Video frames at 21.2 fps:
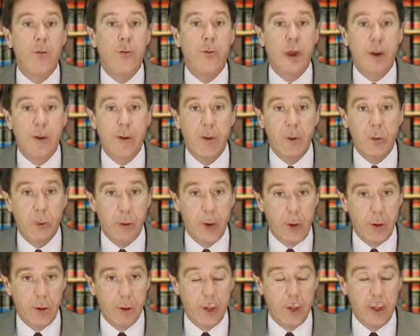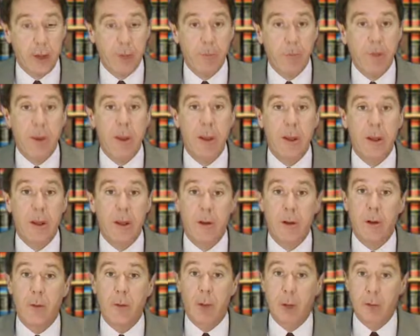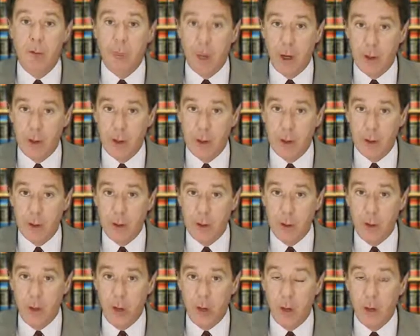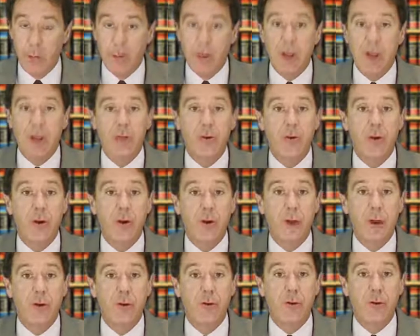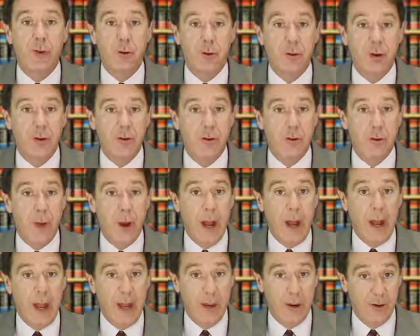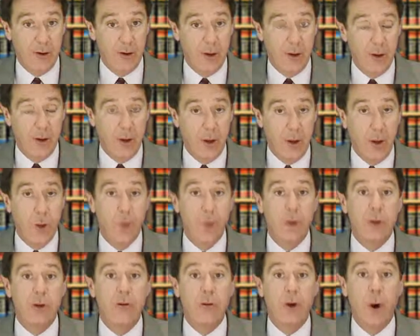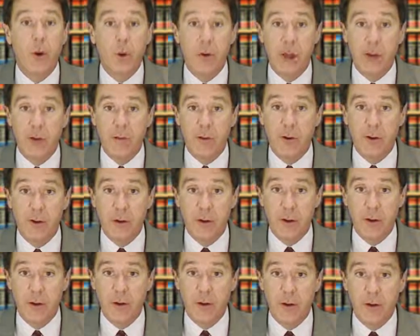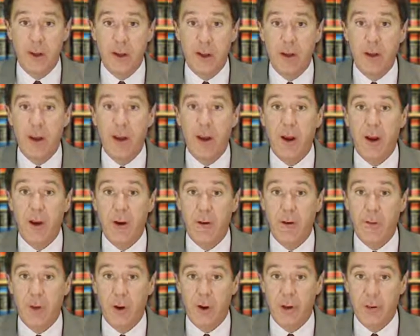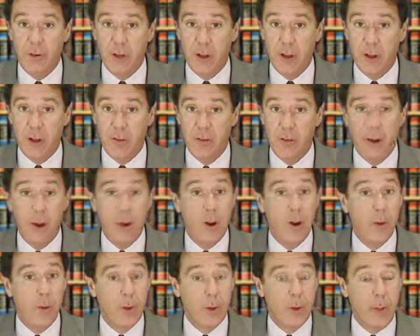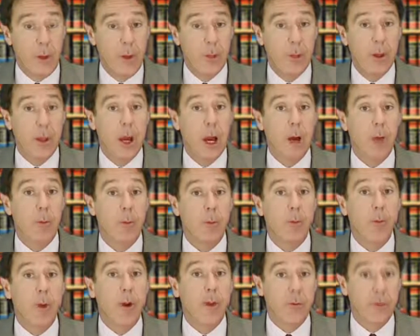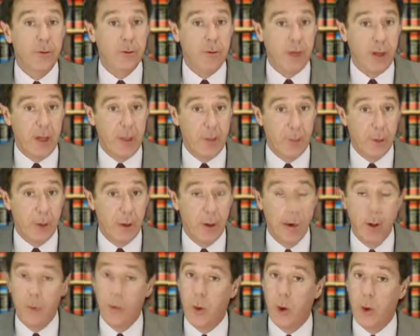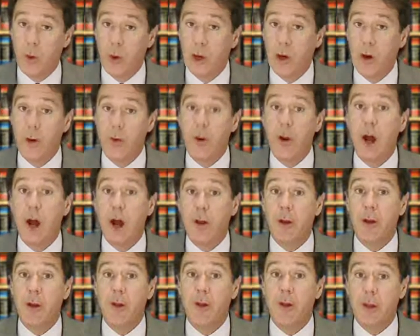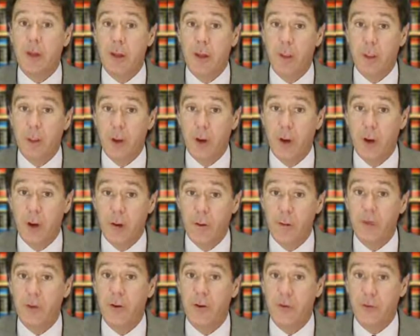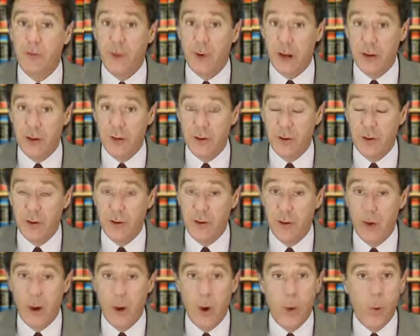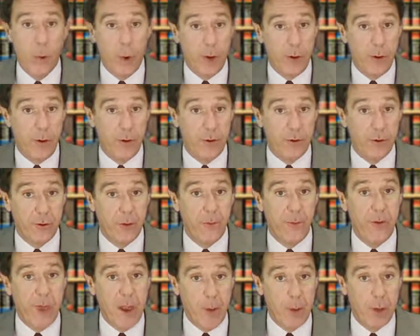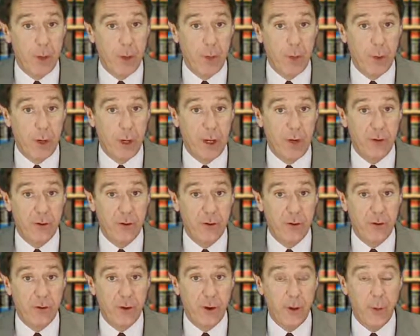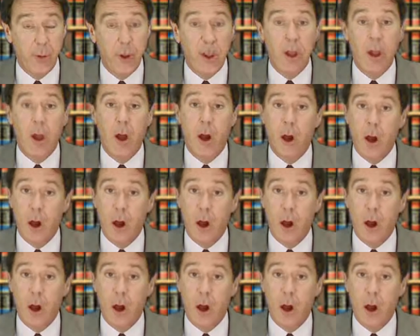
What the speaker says: Very rarely in American law is there a duty to act. We don't have a duty to take care of ourselves. We may be our brother's keeper, but we are not the keeper of strangers. Where there is a family relationship,